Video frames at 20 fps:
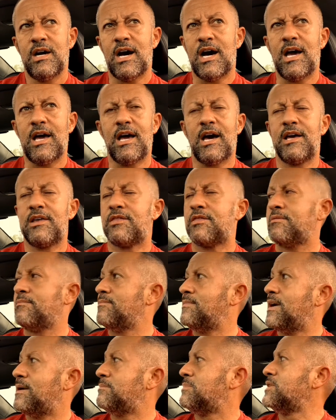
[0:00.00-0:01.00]
I
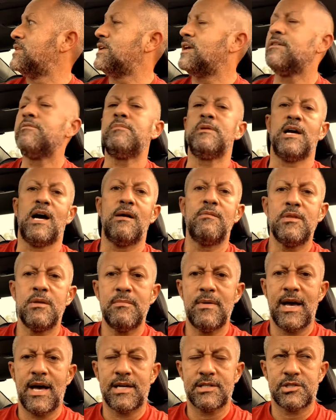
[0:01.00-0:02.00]
believe me, I'm the
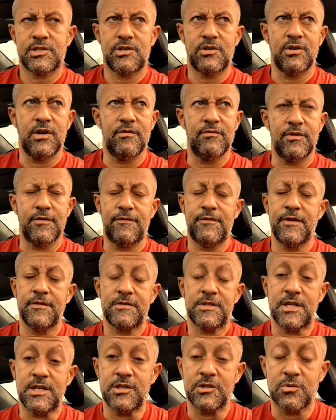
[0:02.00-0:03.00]
master of the
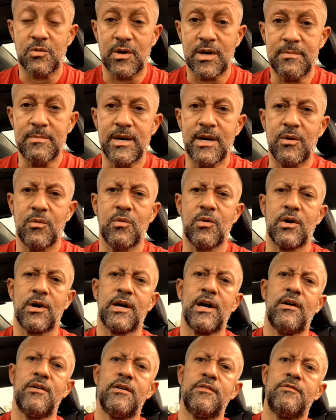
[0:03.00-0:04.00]
15-20 minute
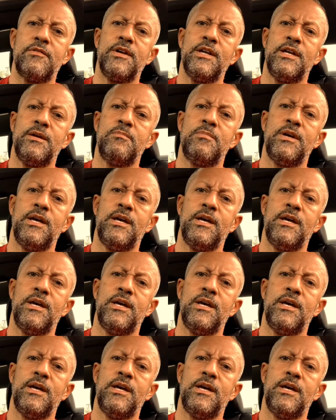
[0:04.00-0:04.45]
workout if need